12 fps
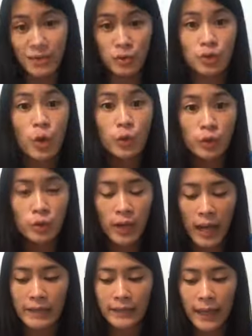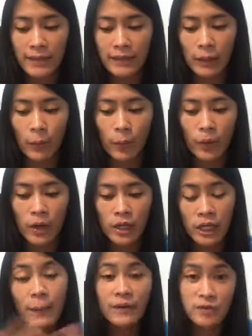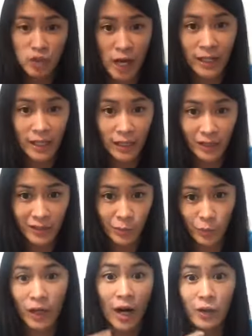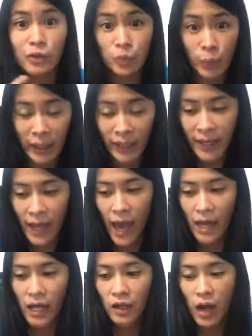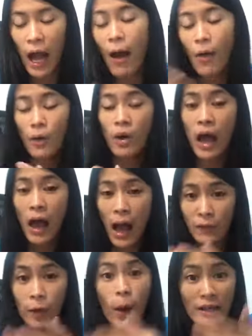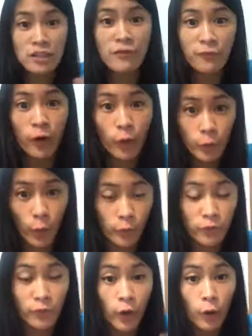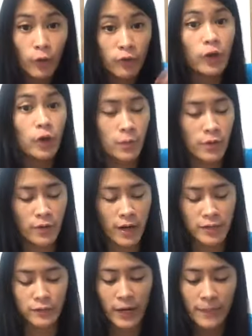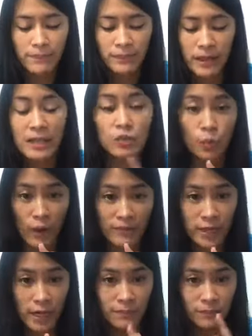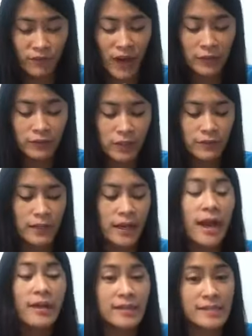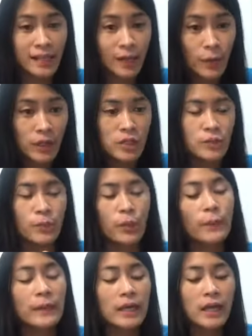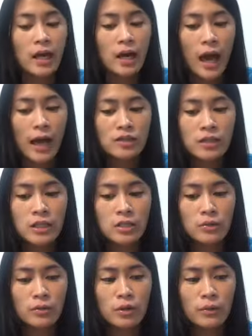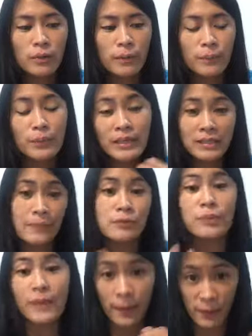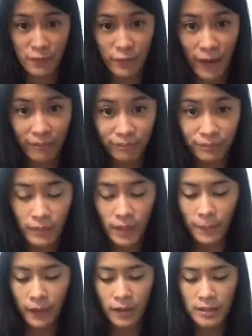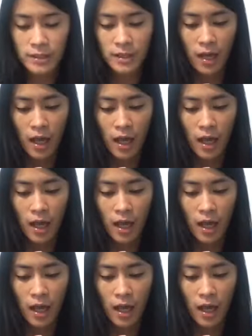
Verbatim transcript: to know you, and then they will keep on checking what are you doing, and then how they'll actually follow your progress, right? That is one type, value giving. The second one will be actually bring them to become a friend, because